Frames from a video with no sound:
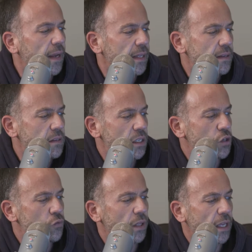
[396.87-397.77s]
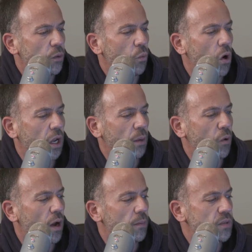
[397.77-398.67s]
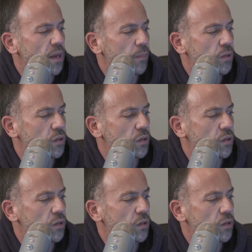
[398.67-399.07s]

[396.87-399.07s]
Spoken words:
in this leash-related walking problems